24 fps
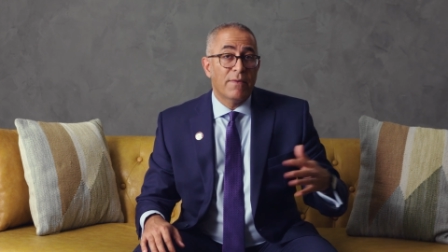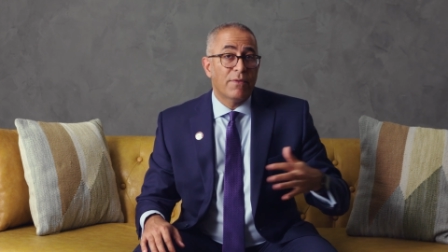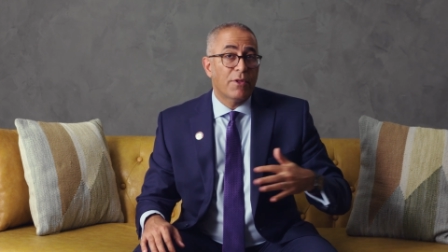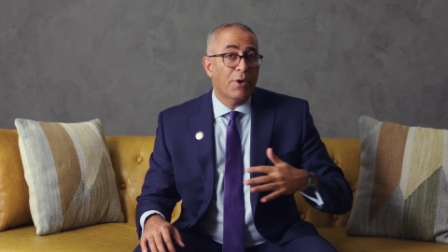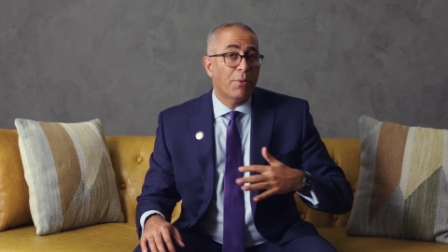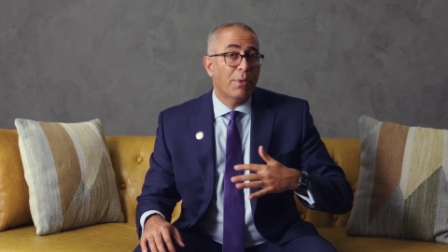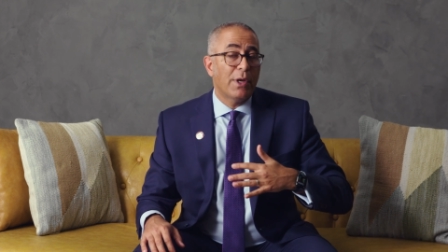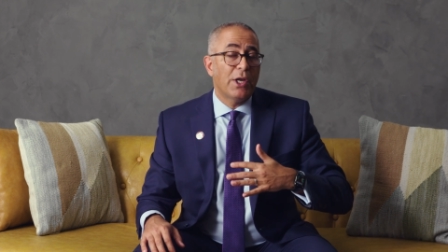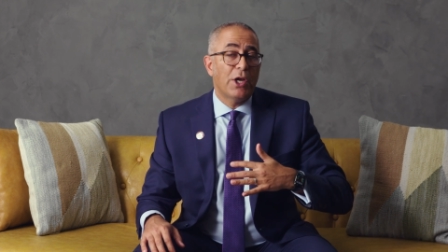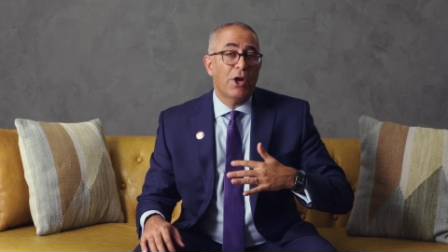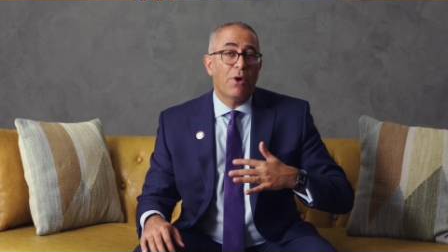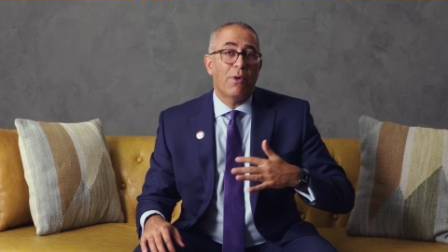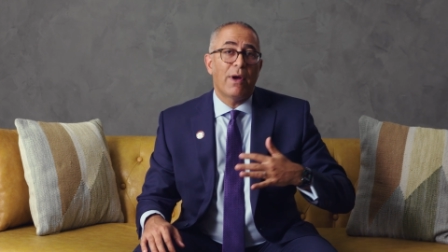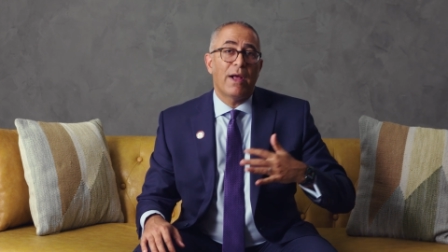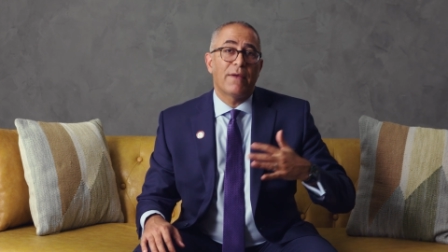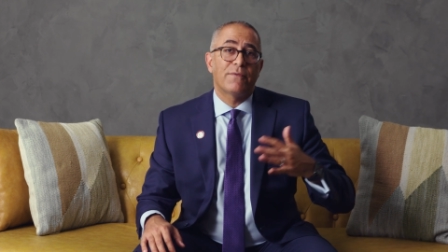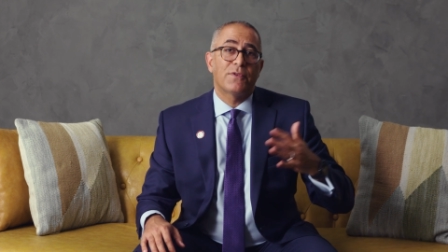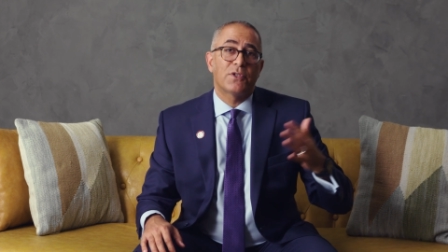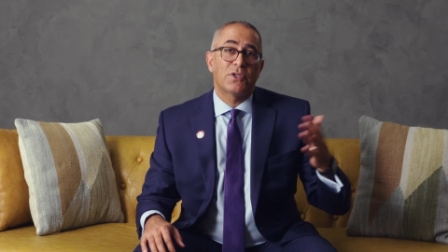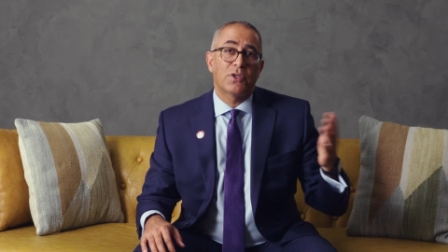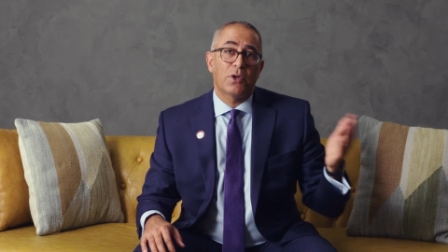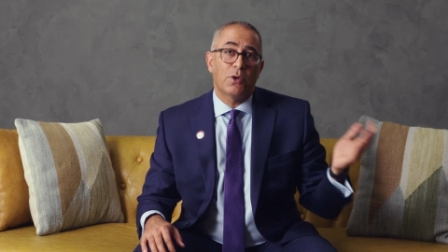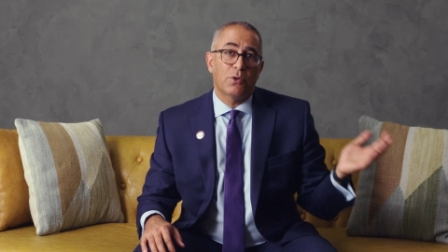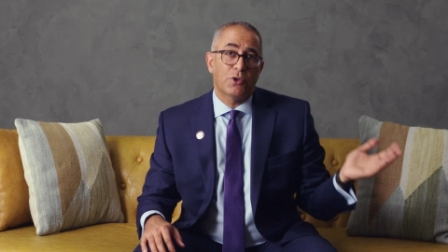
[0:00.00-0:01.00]
that we know
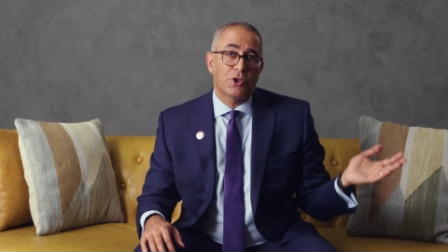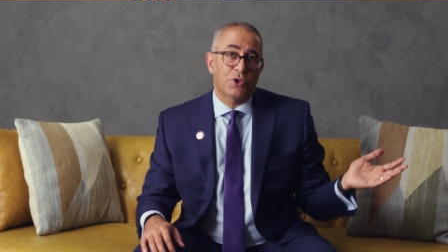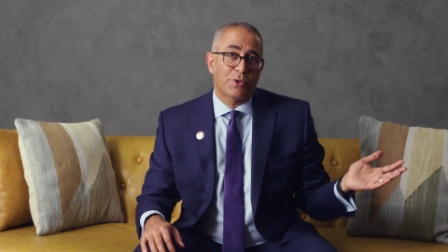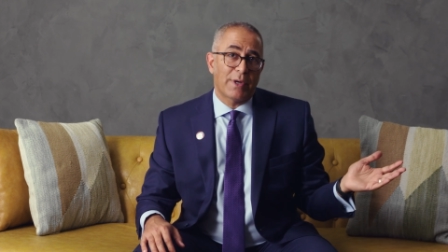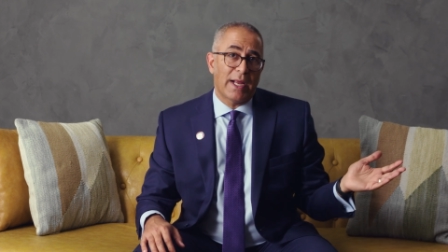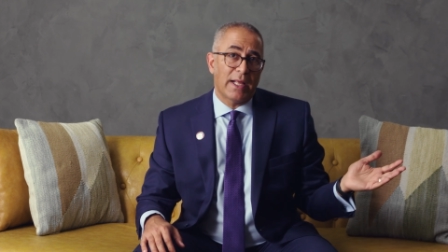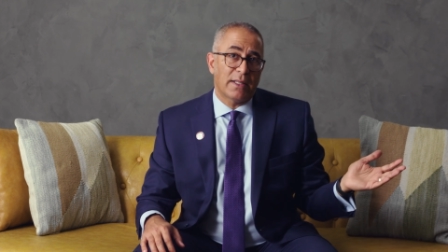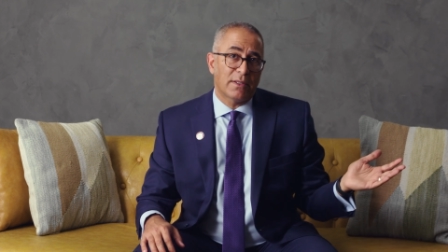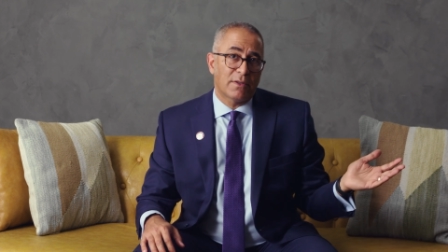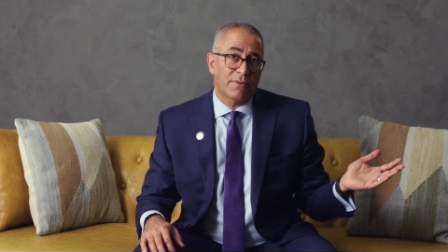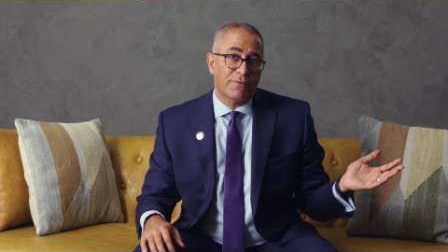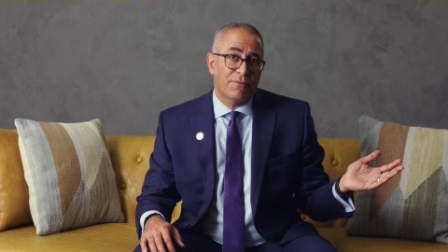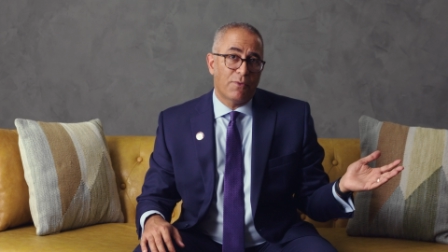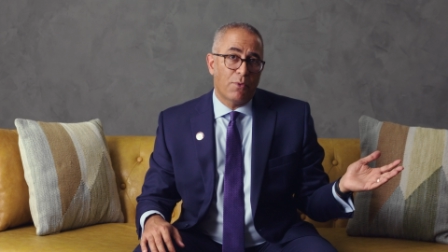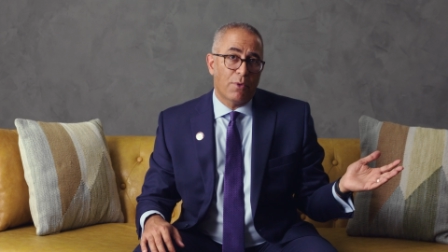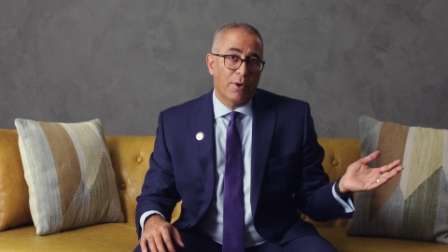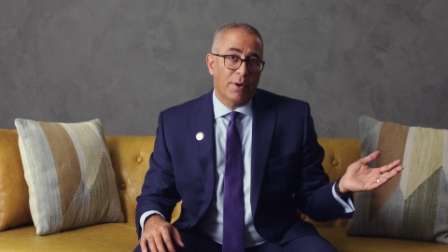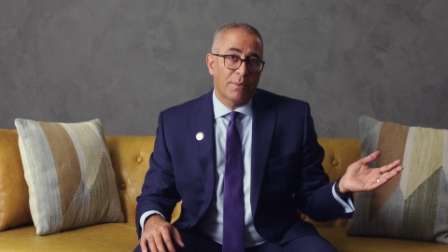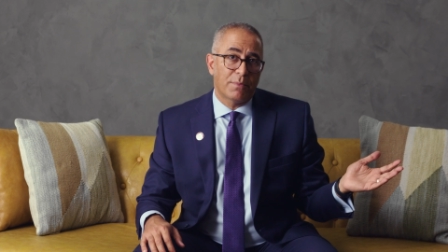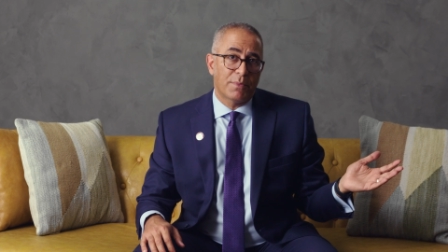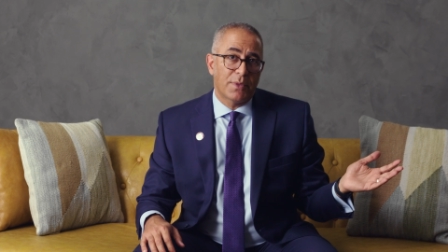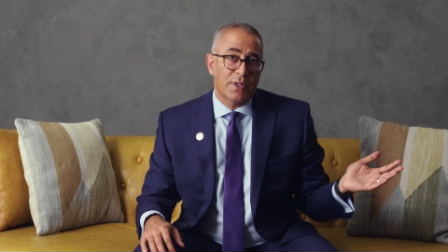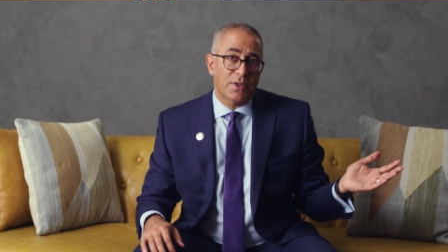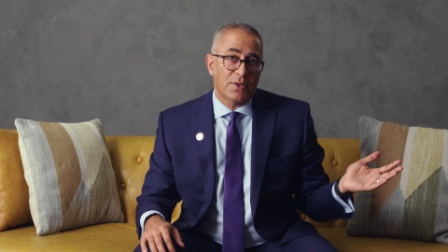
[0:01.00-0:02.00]
have so
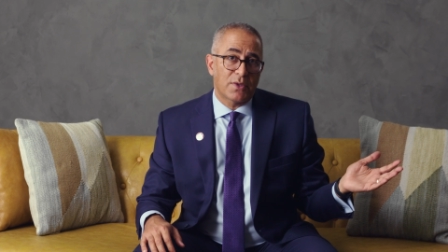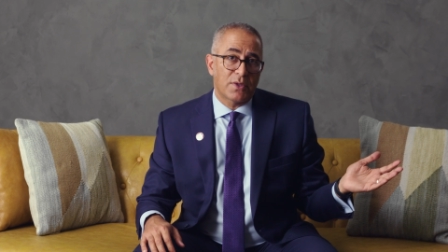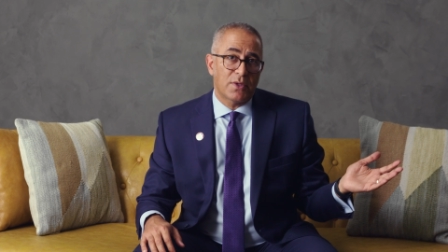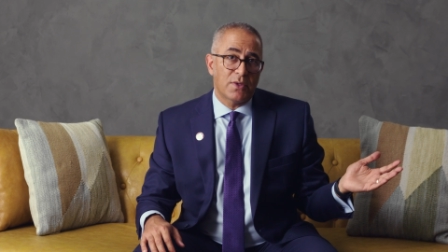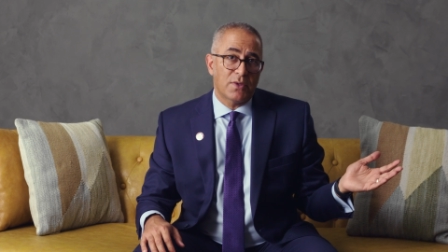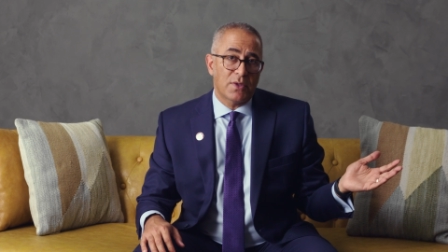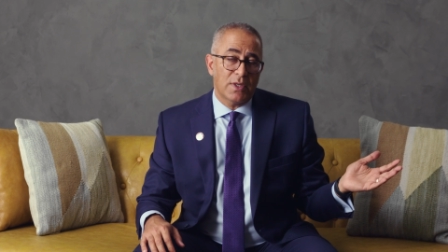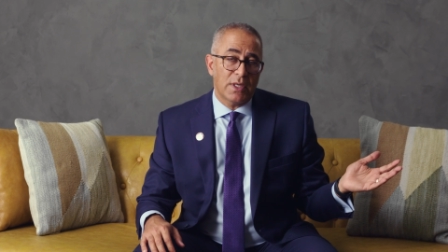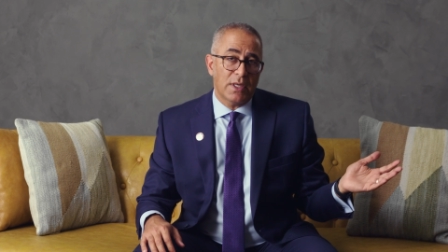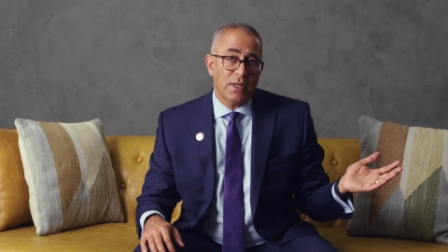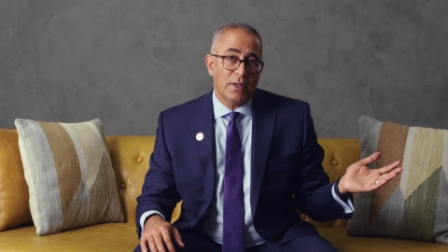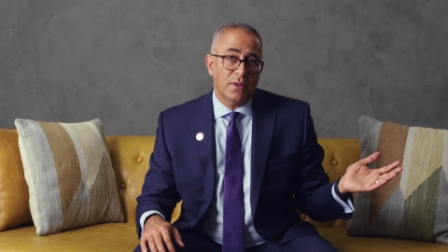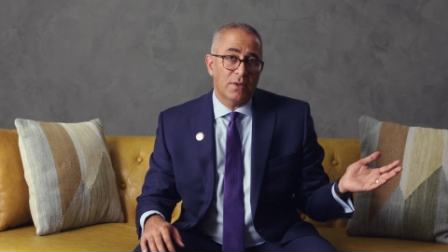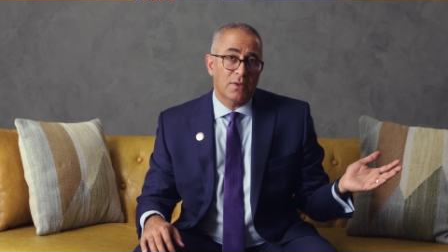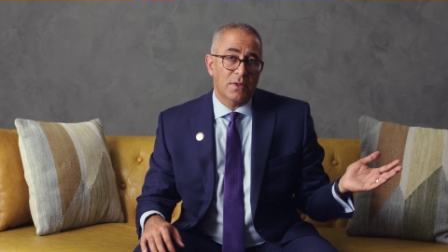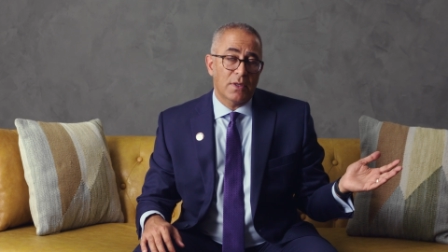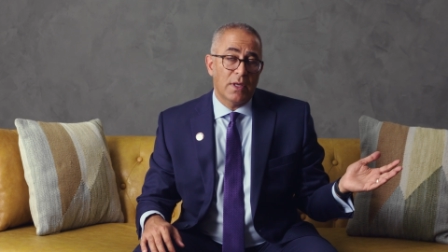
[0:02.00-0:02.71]
transformed this disease.